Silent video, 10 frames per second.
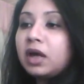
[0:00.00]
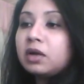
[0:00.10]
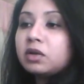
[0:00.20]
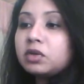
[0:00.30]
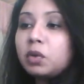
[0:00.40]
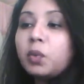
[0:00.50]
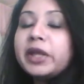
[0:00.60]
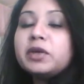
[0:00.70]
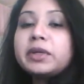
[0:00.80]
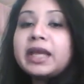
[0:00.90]
the way
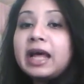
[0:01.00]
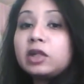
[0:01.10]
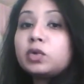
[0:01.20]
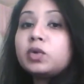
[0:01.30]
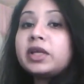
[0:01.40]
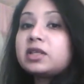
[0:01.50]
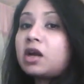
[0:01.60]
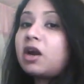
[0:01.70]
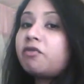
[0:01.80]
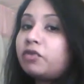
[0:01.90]
you calculate
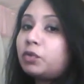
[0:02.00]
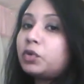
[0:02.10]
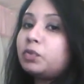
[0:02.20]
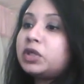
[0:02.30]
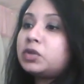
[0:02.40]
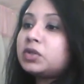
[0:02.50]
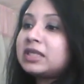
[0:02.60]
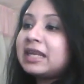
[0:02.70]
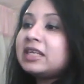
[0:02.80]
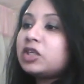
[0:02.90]
RV would be to
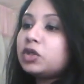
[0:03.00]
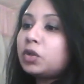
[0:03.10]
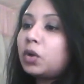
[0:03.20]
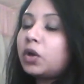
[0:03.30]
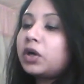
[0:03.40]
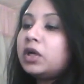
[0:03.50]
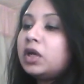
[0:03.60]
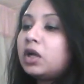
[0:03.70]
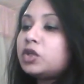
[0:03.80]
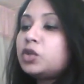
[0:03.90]
take your
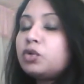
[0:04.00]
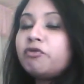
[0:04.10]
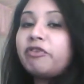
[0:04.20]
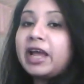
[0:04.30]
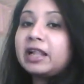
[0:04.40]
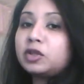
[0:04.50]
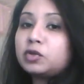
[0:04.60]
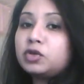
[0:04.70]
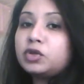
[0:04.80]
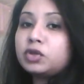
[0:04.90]
two
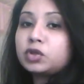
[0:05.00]
values,